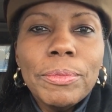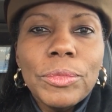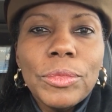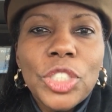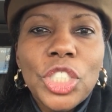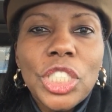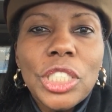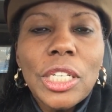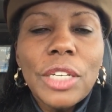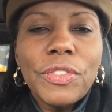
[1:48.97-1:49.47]

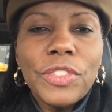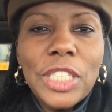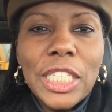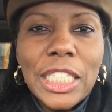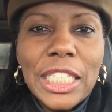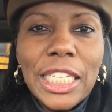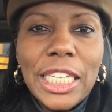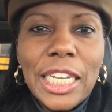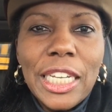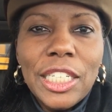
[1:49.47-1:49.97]

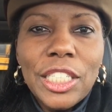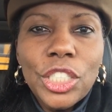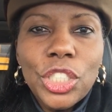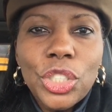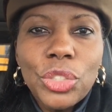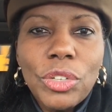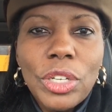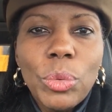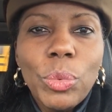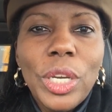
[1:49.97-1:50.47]
shifting the
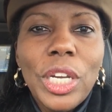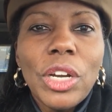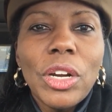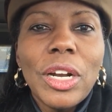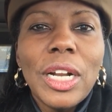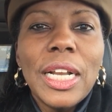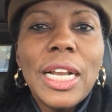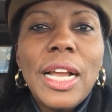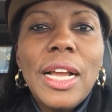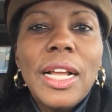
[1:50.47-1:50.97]
industry. We
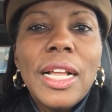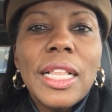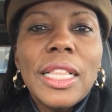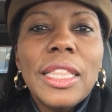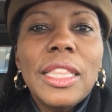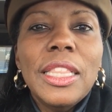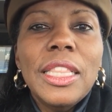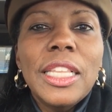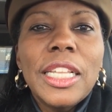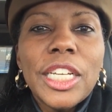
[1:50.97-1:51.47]
are
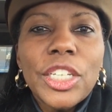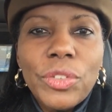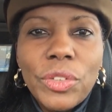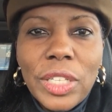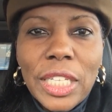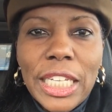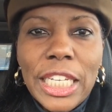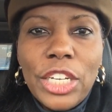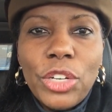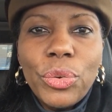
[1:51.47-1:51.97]

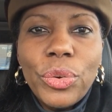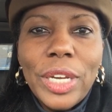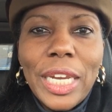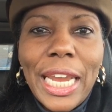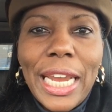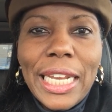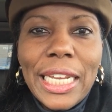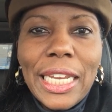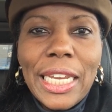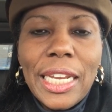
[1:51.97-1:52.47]
literally
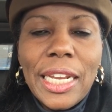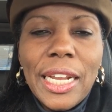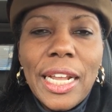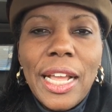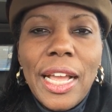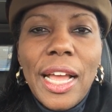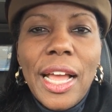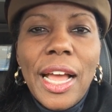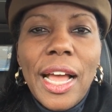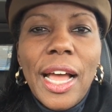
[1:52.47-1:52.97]
creating
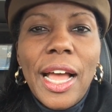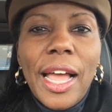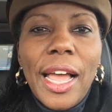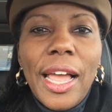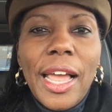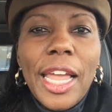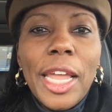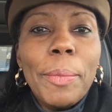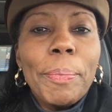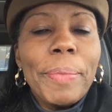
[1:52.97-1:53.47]

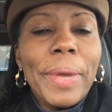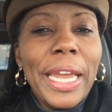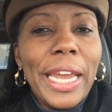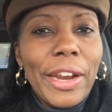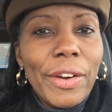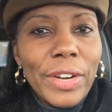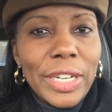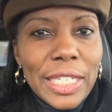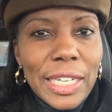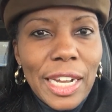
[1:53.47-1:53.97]
a
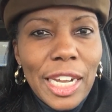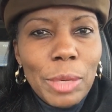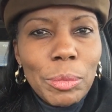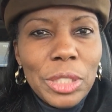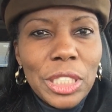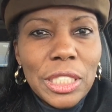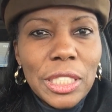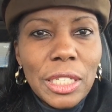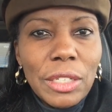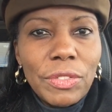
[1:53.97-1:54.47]
paradigm
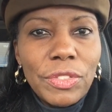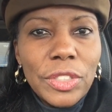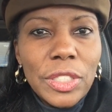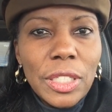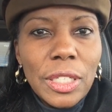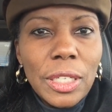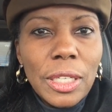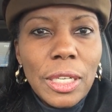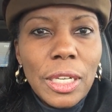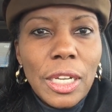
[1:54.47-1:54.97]

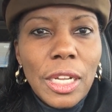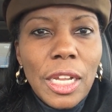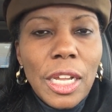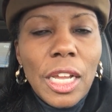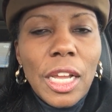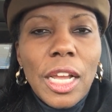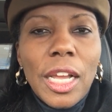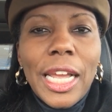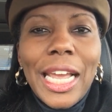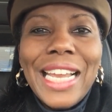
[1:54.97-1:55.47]
shift,
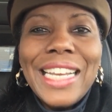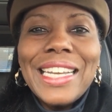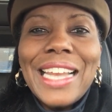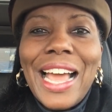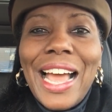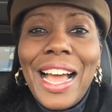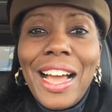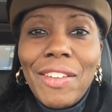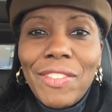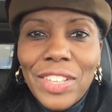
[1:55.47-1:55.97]
an
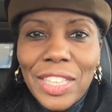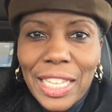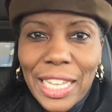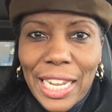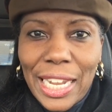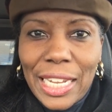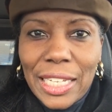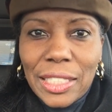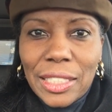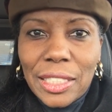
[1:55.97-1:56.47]

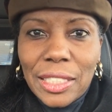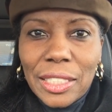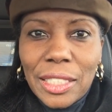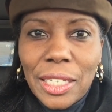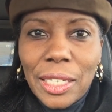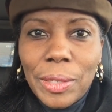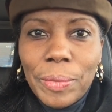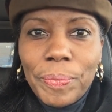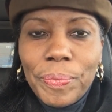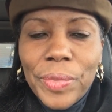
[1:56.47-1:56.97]
avalanche,
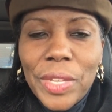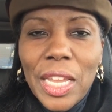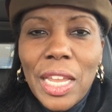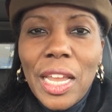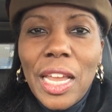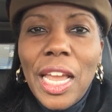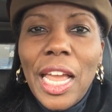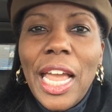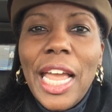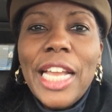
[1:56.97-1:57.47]

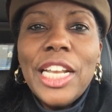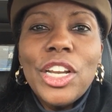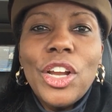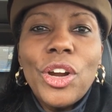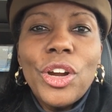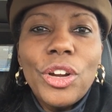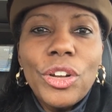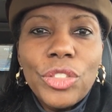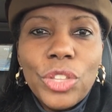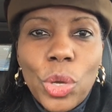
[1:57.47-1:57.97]
an
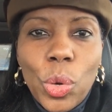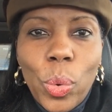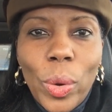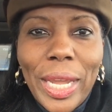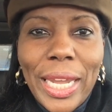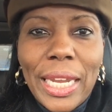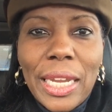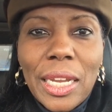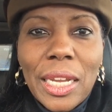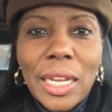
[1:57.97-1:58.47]

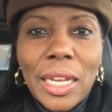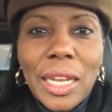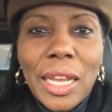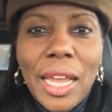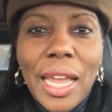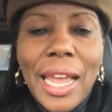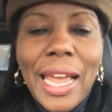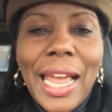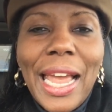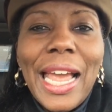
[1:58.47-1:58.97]
earthquake,
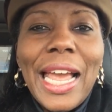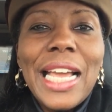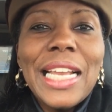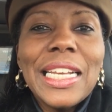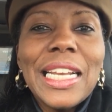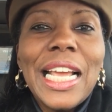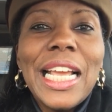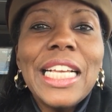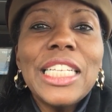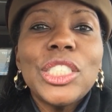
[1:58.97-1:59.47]

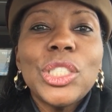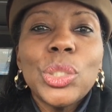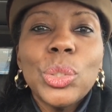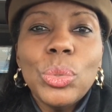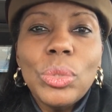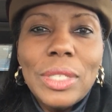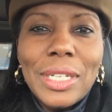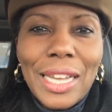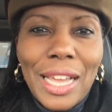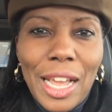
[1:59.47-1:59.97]
and a
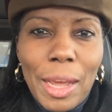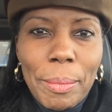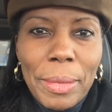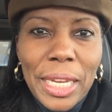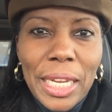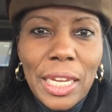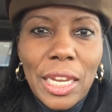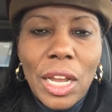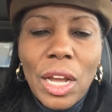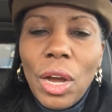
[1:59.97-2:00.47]

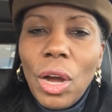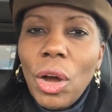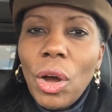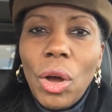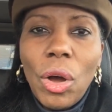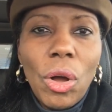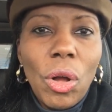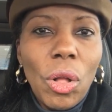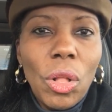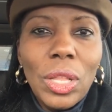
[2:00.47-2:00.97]
tsunami
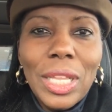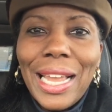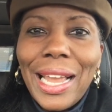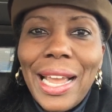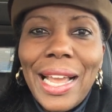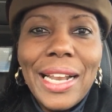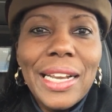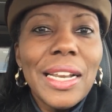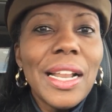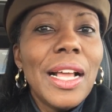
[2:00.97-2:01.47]
all
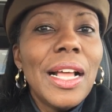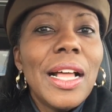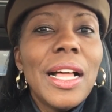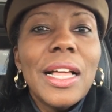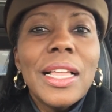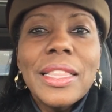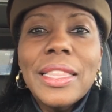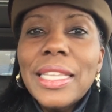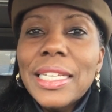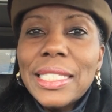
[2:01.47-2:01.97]
at
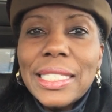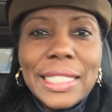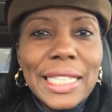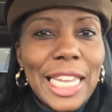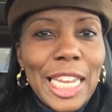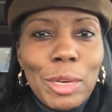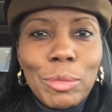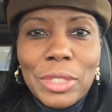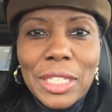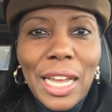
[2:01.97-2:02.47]
the
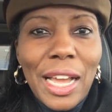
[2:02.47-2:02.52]
same